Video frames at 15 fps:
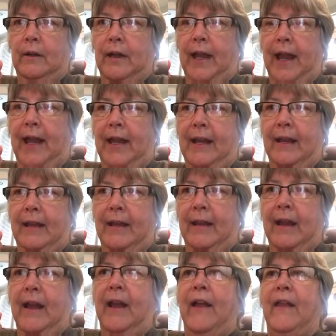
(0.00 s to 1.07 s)
Okay?
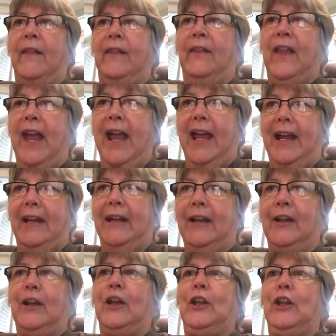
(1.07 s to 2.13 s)
Then
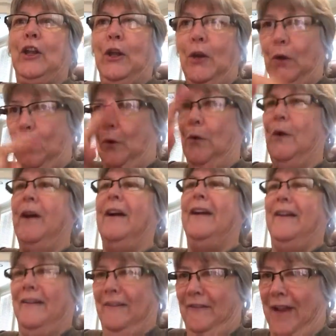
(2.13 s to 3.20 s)
you
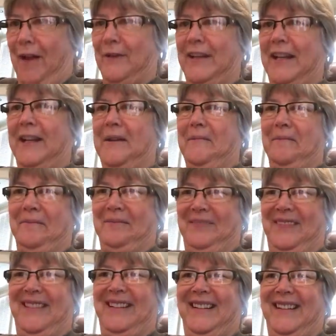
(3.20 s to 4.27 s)
found him.
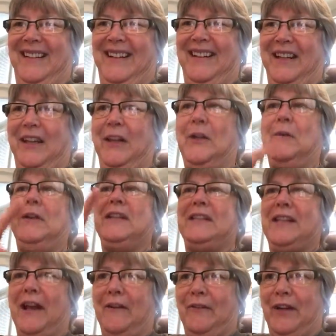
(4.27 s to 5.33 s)
You
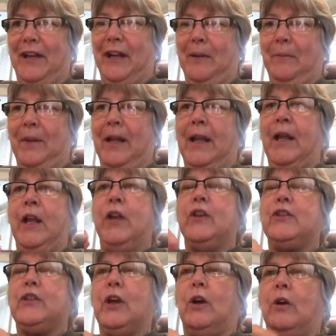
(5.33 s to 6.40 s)
discovered him.
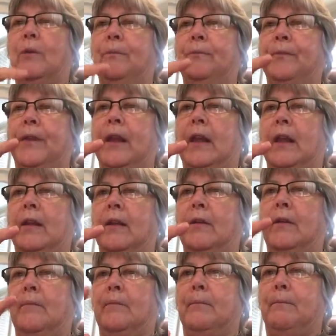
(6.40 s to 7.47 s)
So
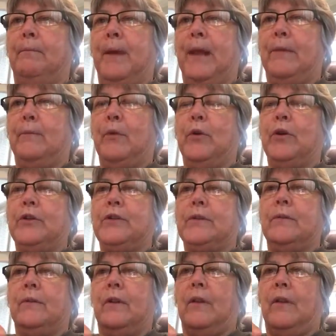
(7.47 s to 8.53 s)
Beth
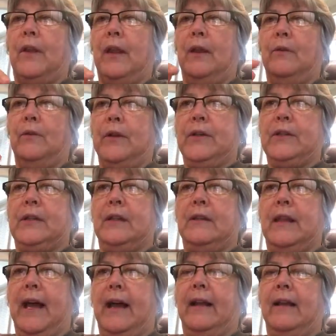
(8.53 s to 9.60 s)
Moore's thing was
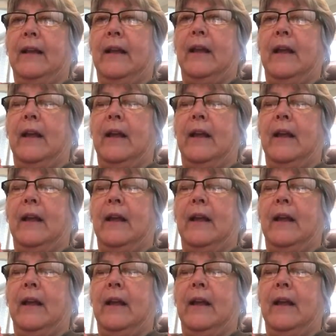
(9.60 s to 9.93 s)
that